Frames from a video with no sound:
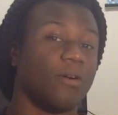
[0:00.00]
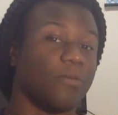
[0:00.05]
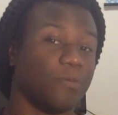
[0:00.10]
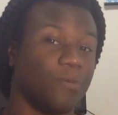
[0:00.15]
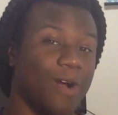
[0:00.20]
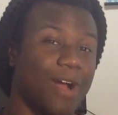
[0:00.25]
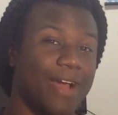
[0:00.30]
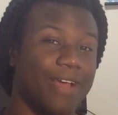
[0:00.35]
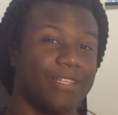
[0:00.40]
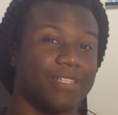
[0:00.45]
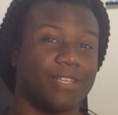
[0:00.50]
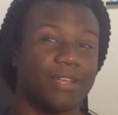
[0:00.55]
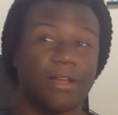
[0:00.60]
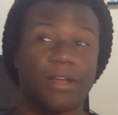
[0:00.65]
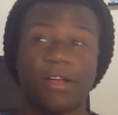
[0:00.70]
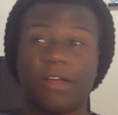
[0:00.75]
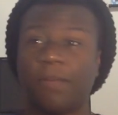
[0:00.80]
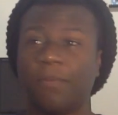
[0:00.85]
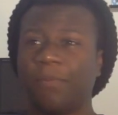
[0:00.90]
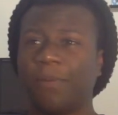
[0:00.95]
of Raizo,
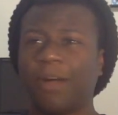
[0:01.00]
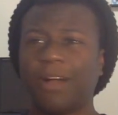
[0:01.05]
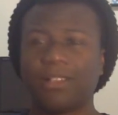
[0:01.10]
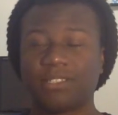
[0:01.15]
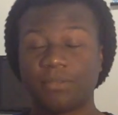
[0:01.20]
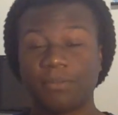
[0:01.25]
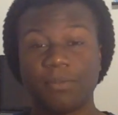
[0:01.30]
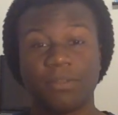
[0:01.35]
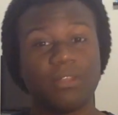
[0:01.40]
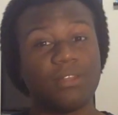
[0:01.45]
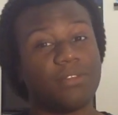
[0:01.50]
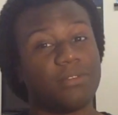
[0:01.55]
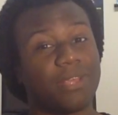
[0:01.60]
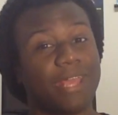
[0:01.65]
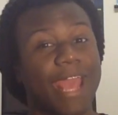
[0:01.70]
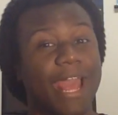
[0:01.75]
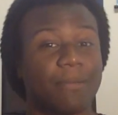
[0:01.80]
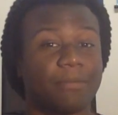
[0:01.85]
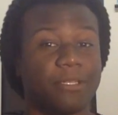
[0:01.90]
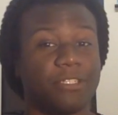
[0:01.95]
and possibly
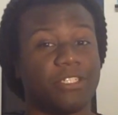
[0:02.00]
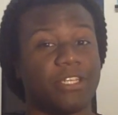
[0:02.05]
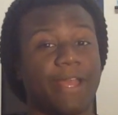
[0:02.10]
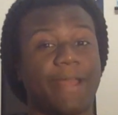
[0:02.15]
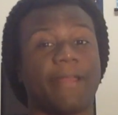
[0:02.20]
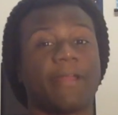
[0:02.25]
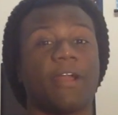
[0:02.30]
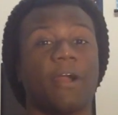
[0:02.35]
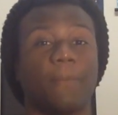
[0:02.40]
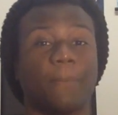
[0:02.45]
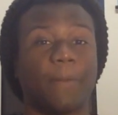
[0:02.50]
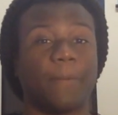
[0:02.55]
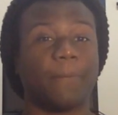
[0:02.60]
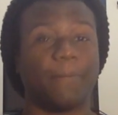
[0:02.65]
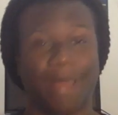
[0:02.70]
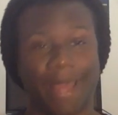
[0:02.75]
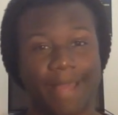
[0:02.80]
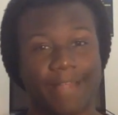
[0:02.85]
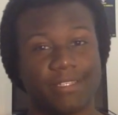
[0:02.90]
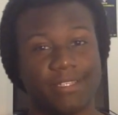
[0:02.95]
Captain Jack coming
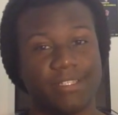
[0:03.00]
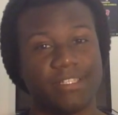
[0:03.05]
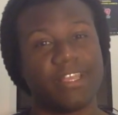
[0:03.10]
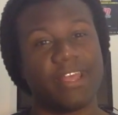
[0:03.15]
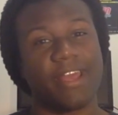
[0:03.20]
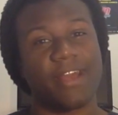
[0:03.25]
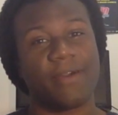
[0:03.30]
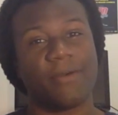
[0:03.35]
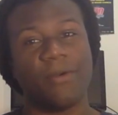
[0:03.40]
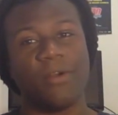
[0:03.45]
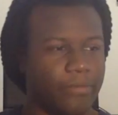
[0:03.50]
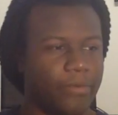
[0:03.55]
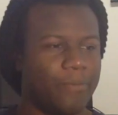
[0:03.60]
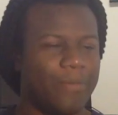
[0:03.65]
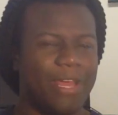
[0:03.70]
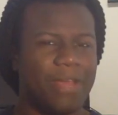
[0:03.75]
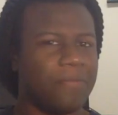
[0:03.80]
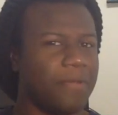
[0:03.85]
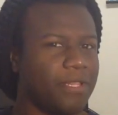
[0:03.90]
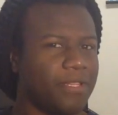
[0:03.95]
back to Zao. But
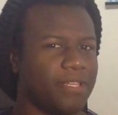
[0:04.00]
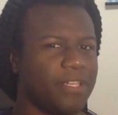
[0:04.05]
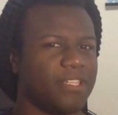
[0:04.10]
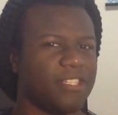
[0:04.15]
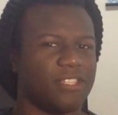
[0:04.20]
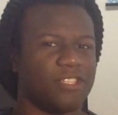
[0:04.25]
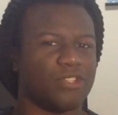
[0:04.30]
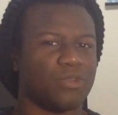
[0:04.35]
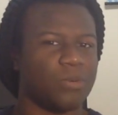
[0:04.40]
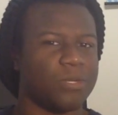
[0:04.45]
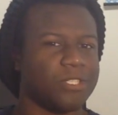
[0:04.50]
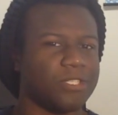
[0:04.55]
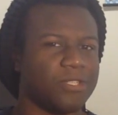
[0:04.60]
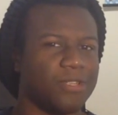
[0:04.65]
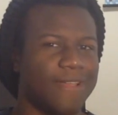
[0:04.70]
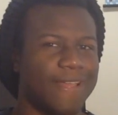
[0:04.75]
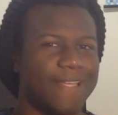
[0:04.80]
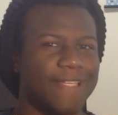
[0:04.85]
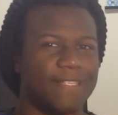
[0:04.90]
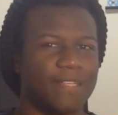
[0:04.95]
maybe just to switch
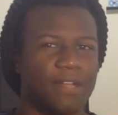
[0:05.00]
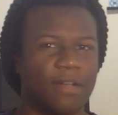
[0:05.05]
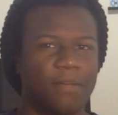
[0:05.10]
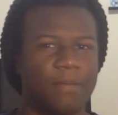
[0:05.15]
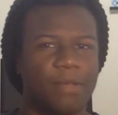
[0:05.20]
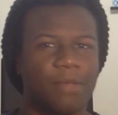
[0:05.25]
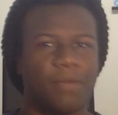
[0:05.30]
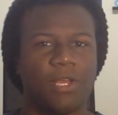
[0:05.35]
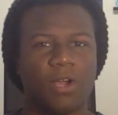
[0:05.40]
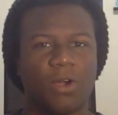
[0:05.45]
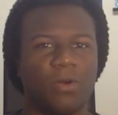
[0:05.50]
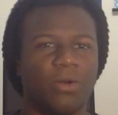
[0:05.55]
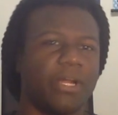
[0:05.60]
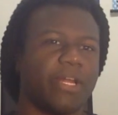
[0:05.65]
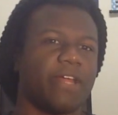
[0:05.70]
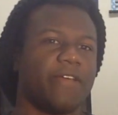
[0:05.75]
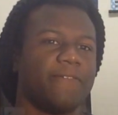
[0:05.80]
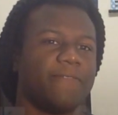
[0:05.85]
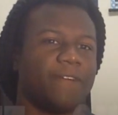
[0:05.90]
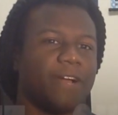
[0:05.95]
things up, maybe Oda
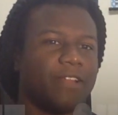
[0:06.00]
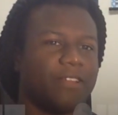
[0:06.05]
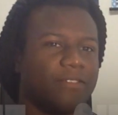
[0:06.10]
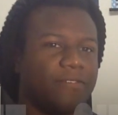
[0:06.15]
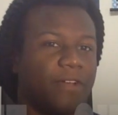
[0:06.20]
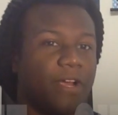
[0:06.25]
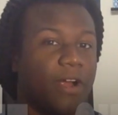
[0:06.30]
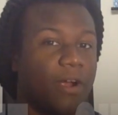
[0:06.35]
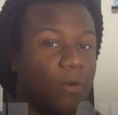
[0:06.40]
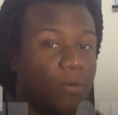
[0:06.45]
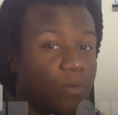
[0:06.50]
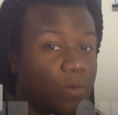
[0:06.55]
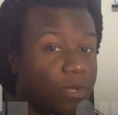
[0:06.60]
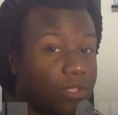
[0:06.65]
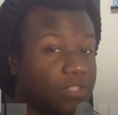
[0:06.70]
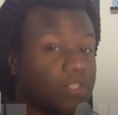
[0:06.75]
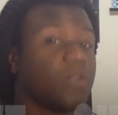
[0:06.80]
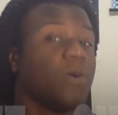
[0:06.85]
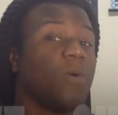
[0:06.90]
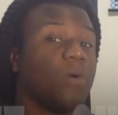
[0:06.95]
can finally figure out
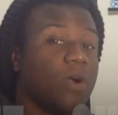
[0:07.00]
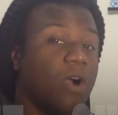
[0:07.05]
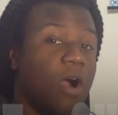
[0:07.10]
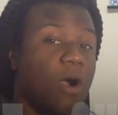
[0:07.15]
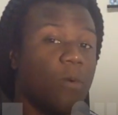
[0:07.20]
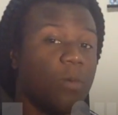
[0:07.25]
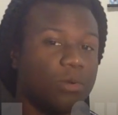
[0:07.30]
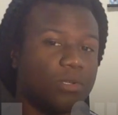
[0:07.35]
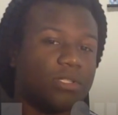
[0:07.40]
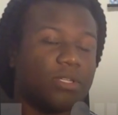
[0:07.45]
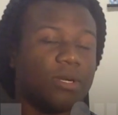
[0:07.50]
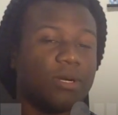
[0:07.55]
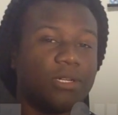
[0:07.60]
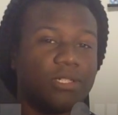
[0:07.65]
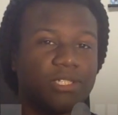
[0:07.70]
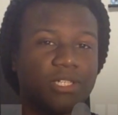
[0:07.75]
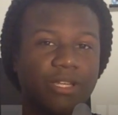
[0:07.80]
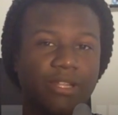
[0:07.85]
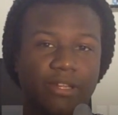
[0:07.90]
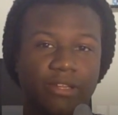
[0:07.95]
what's going on with
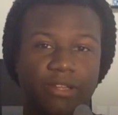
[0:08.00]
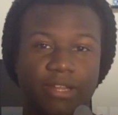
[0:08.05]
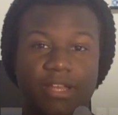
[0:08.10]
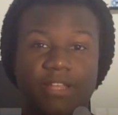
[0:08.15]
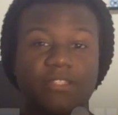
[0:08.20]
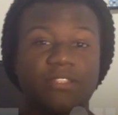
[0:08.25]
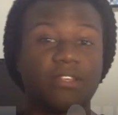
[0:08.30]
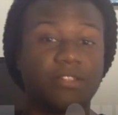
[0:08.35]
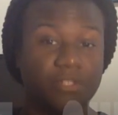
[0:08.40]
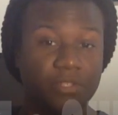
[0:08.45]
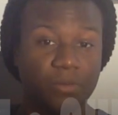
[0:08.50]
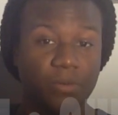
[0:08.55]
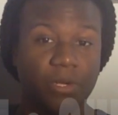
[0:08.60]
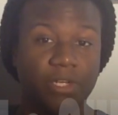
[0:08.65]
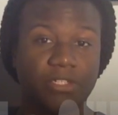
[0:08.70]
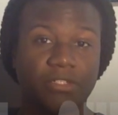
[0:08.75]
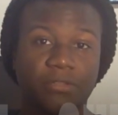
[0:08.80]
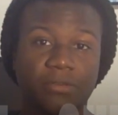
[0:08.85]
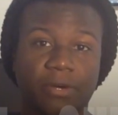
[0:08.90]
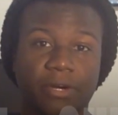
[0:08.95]
Sanji and his
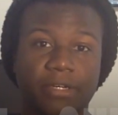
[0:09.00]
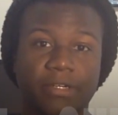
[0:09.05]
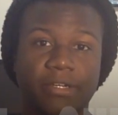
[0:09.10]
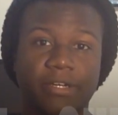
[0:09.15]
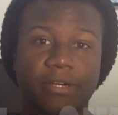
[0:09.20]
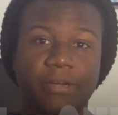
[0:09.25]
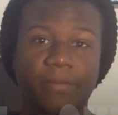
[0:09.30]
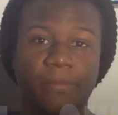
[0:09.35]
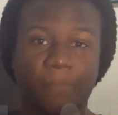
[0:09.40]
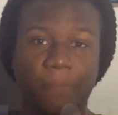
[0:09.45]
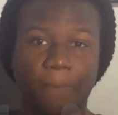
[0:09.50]
situation right now.